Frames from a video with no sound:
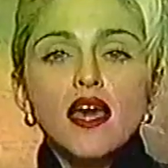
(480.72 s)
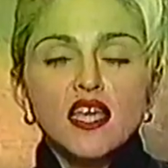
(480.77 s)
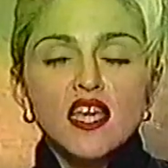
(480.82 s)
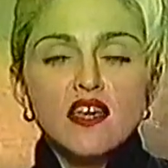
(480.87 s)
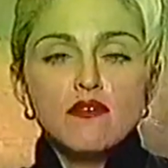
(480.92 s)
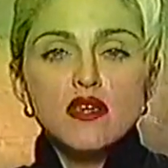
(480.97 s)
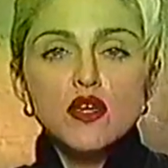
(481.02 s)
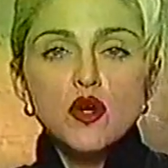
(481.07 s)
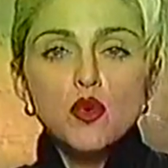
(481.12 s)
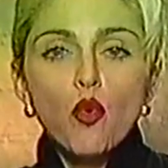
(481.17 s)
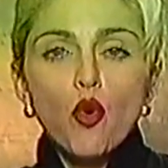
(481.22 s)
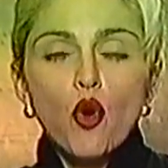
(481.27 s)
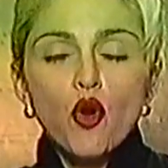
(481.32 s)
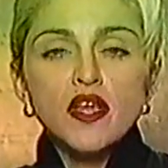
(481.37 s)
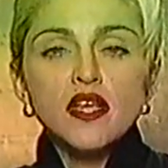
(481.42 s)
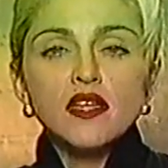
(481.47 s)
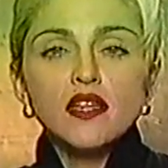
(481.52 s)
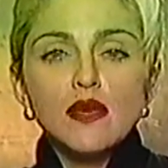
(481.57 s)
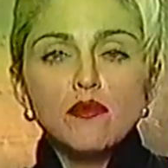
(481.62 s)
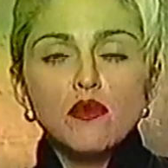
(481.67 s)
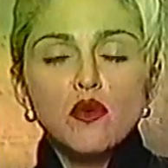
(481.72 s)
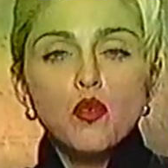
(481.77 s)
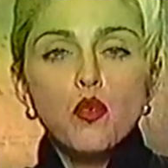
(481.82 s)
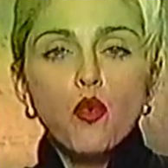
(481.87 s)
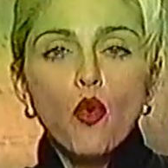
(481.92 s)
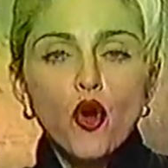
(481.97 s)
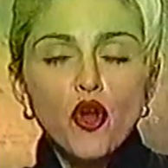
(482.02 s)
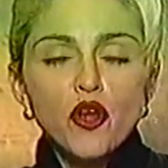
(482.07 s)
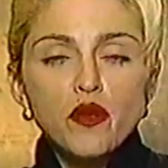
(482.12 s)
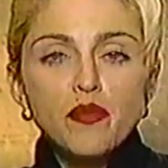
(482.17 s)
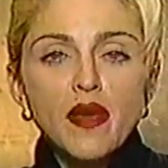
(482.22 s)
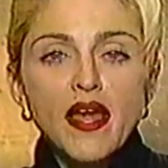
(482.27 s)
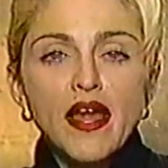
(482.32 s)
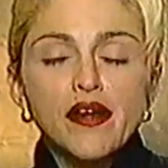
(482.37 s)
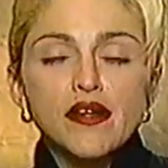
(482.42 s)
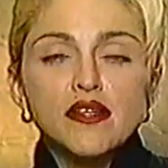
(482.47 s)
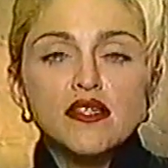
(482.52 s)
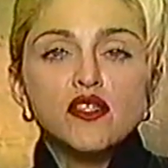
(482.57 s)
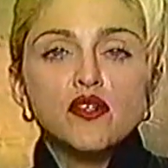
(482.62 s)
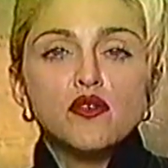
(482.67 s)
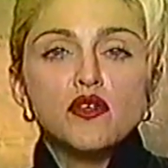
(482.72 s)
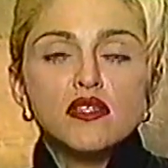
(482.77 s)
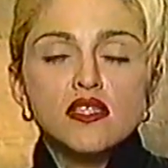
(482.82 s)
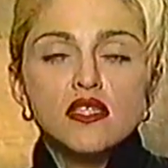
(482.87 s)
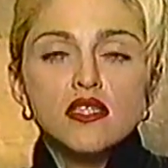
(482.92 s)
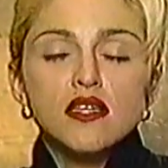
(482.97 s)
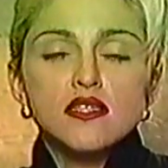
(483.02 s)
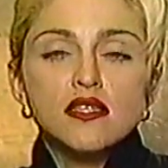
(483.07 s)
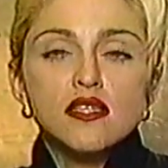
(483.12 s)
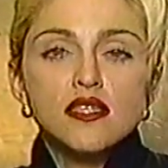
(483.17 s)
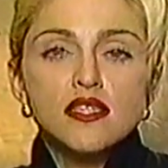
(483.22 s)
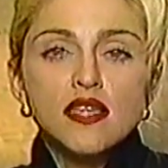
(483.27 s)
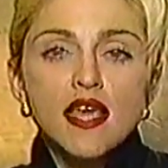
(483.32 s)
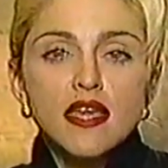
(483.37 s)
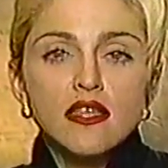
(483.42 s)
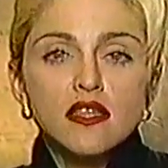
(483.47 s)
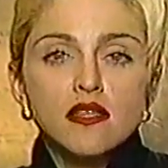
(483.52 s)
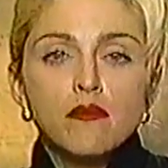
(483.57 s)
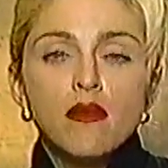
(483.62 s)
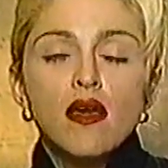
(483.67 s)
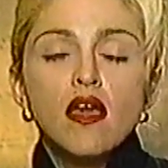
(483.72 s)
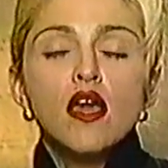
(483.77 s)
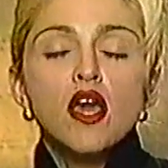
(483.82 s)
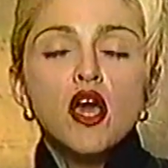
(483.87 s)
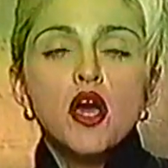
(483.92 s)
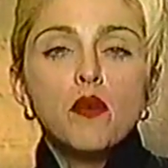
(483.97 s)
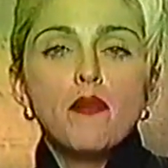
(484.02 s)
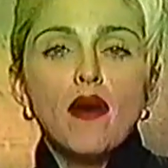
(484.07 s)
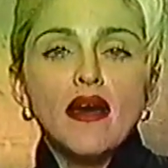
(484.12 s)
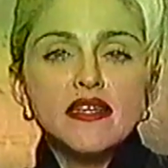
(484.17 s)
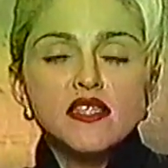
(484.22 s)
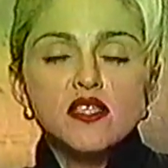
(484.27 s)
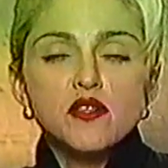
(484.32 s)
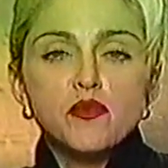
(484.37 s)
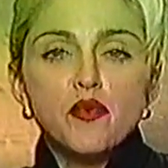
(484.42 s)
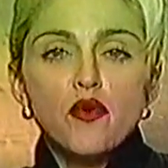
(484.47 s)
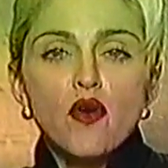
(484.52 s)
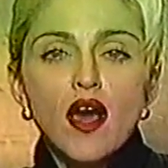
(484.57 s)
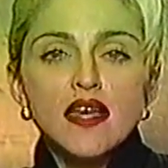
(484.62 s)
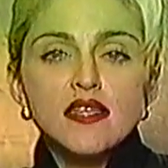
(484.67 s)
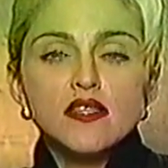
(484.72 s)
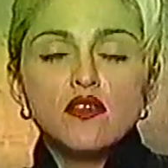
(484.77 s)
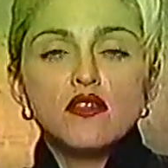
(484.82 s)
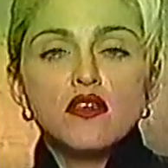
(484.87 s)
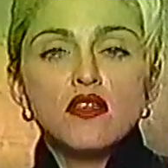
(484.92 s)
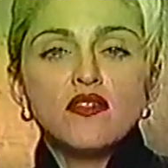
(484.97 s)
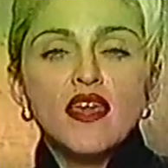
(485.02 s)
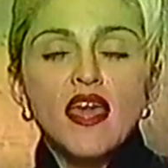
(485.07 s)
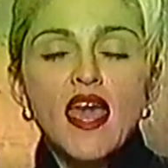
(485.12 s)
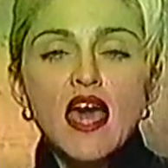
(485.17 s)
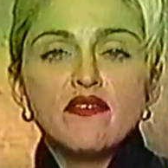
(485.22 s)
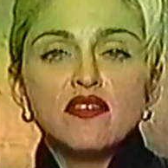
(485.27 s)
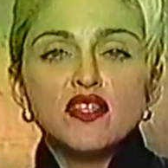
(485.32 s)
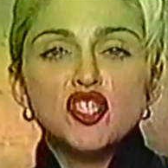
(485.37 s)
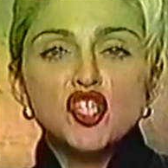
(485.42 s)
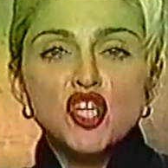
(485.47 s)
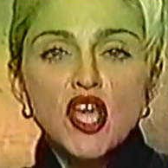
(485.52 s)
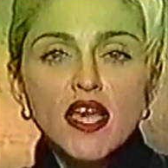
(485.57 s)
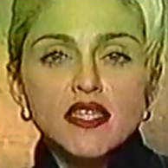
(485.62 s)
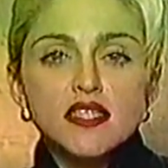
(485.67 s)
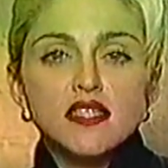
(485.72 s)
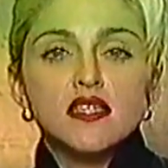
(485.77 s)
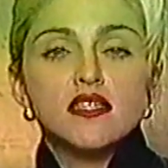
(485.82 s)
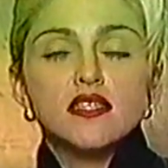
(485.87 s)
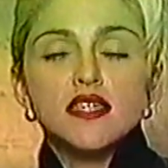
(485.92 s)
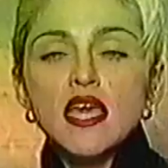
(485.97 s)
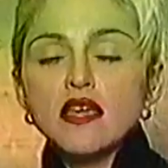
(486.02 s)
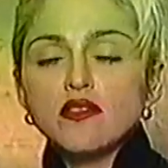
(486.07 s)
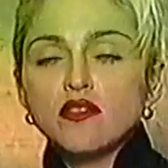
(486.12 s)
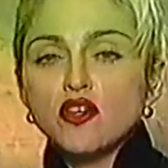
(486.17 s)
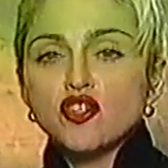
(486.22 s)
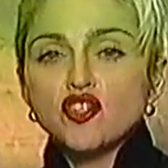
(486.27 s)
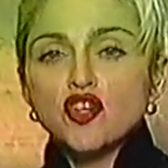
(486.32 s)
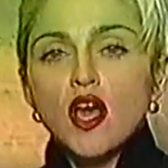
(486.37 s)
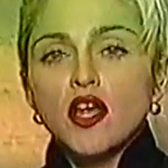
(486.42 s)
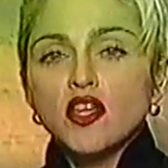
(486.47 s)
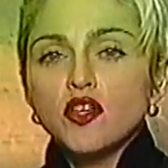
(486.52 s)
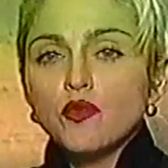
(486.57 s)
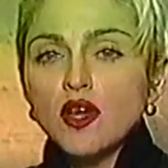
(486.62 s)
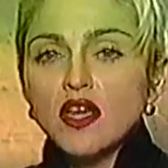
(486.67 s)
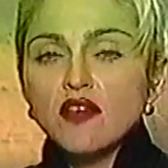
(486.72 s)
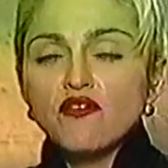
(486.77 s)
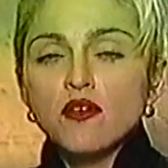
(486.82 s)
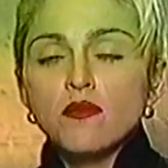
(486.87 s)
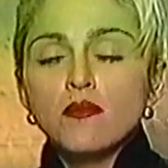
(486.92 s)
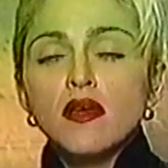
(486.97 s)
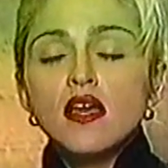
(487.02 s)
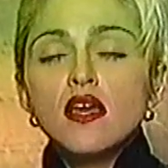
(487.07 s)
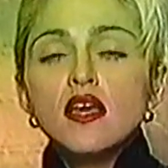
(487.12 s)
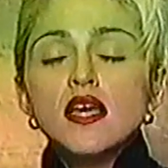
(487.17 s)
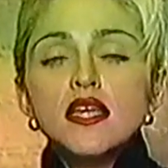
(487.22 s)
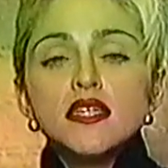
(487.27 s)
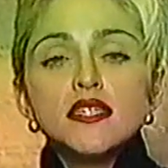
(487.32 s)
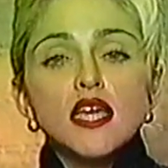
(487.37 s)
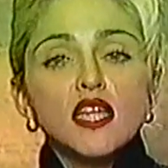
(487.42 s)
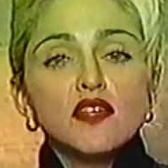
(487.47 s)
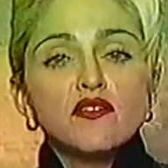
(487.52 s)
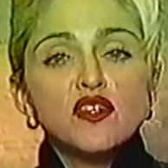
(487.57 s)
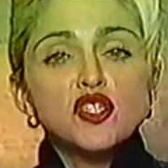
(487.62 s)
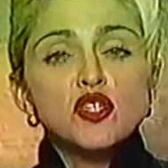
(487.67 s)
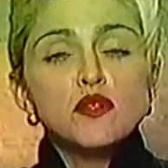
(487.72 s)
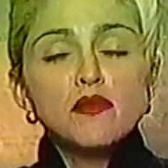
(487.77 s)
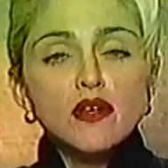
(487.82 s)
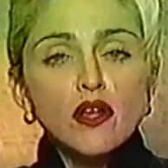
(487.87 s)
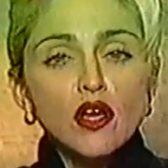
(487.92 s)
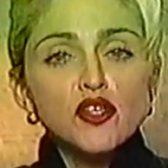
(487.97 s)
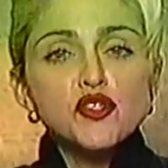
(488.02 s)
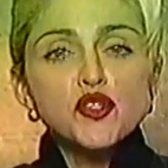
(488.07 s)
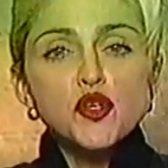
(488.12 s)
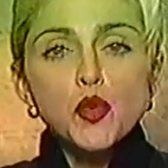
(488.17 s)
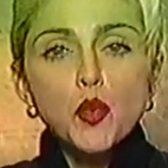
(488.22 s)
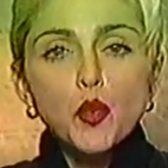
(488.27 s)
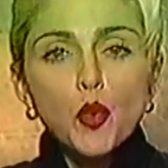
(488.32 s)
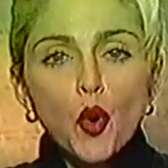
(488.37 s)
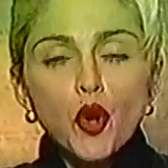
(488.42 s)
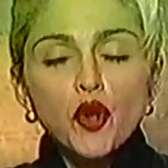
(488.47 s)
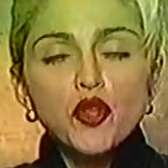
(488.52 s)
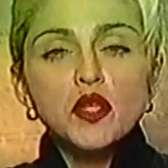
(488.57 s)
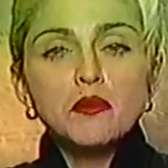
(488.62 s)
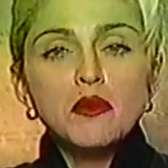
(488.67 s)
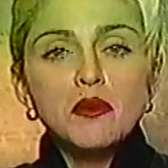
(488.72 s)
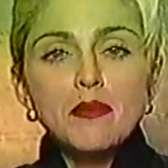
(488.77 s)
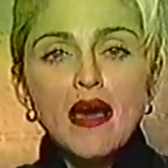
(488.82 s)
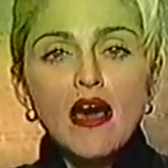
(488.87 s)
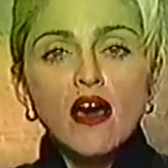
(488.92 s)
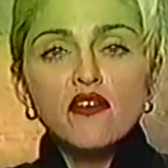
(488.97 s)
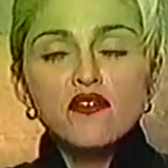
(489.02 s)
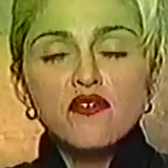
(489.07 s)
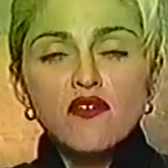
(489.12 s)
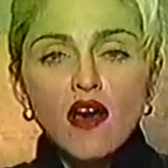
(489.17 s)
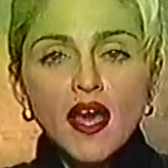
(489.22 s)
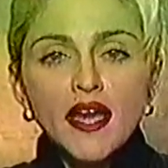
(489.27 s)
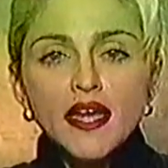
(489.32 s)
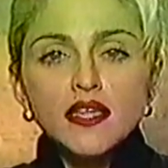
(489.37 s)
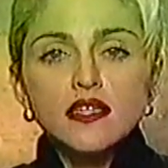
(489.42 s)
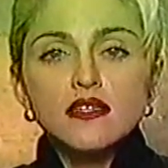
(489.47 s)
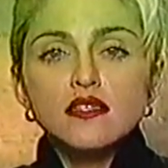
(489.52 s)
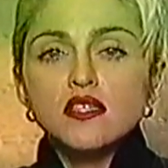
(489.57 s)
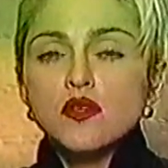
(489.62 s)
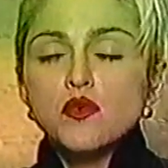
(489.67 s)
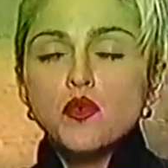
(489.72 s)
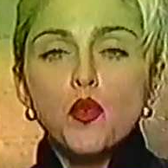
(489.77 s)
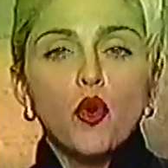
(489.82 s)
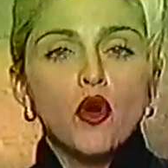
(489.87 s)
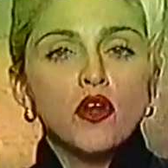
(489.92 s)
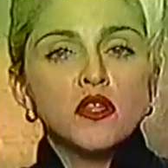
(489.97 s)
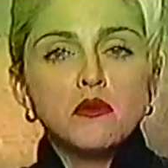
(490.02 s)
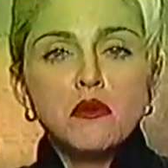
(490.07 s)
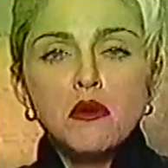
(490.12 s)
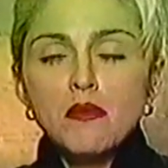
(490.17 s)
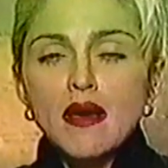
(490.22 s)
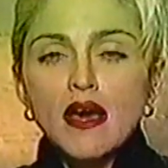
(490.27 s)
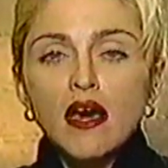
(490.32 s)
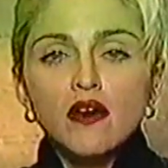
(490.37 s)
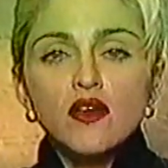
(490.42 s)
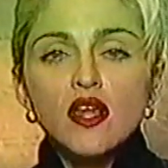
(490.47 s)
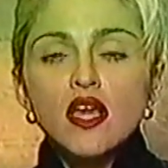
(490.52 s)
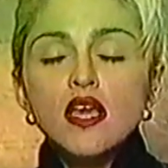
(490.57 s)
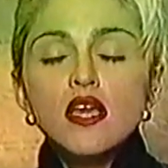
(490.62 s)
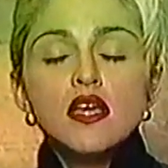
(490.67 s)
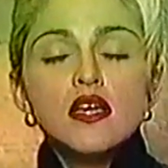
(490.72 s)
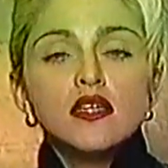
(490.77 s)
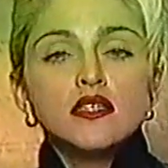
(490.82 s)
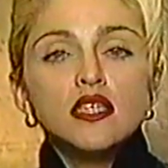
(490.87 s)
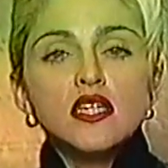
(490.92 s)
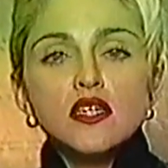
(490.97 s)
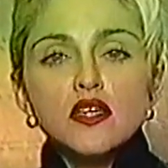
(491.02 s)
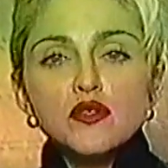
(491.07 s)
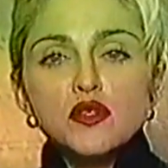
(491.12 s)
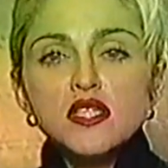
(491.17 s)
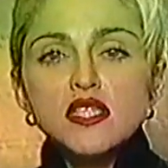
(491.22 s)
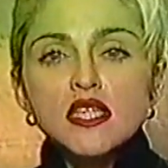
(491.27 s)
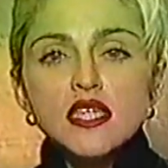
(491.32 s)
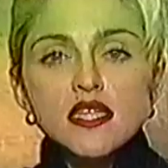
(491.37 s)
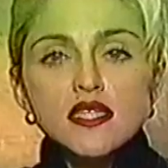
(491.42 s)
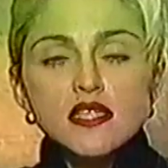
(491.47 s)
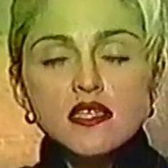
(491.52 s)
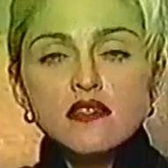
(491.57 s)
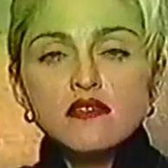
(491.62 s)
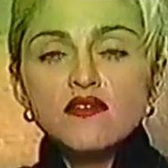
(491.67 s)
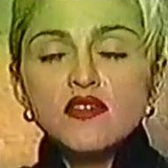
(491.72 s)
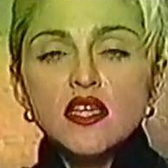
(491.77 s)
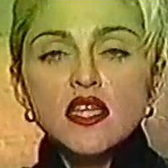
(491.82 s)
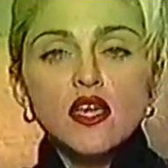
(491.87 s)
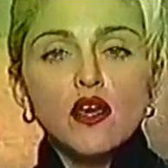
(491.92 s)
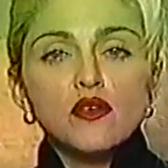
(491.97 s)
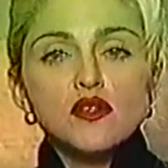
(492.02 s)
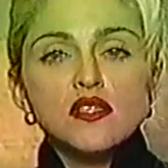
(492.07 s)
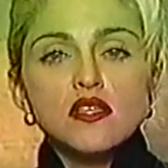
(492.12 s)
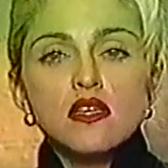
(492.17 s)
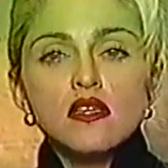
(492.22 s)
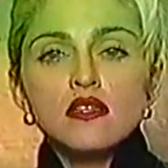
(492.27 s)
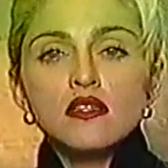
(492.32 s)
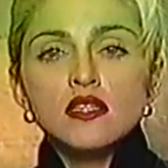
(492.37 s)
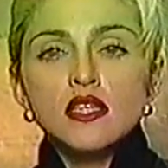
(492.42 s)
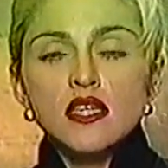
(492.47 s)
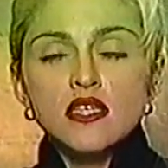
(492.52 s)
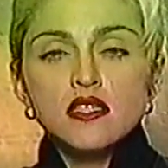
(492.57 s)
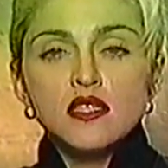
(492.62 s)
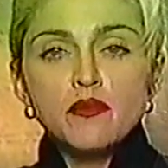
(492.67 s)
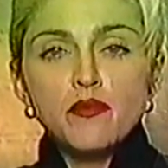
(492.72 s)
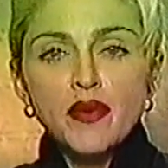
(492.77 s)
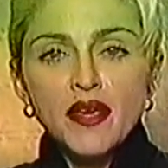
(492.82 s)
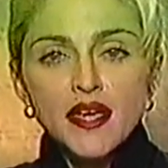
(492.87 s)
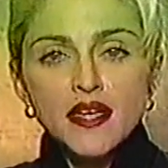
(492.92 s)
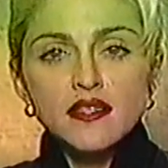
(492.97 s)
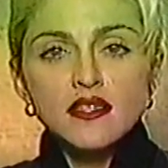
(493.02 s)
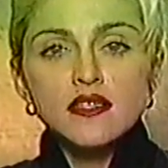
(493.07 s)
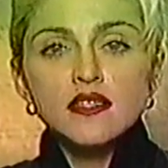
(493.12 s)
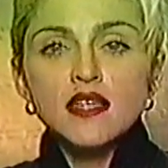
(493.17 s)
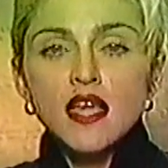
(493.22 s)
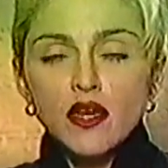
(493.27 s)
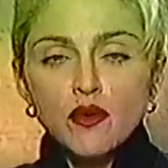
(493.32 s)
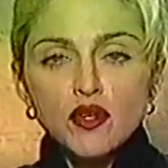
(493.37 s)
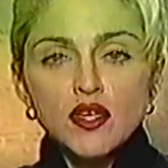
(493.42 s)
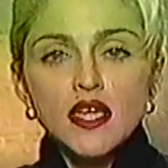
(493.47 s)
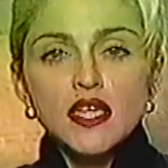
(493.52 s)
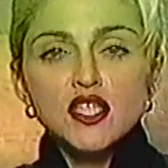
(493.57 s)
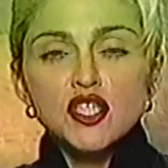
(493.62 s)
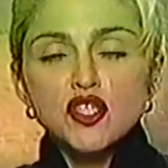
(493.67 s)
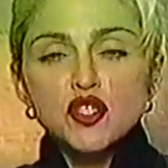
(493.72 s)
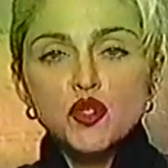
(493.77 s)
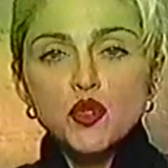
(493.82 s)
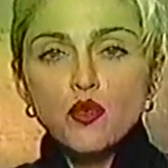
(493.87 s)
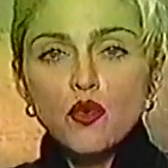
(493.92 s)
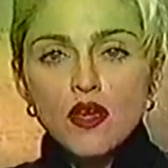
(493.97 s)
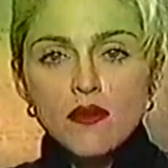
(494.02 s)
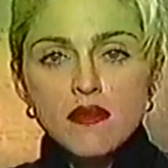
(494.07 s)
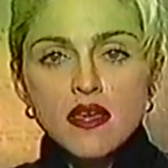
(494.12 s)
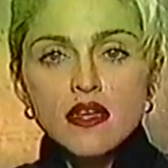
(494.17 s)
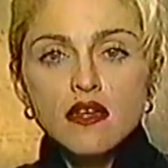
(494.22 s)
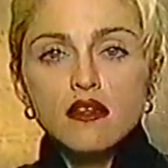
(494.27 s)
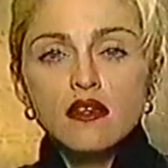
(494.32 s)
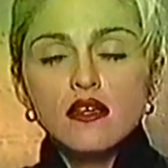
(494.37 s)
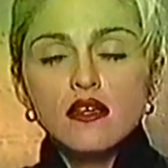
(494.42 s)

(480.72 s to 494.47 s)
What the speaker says: give me a warning label, warn parents so it doesn't take them by surprise, so that they have a chance to take their child away from television, but also warn them about violence and warn them about, you know, scenes and videos that depict degradation to women.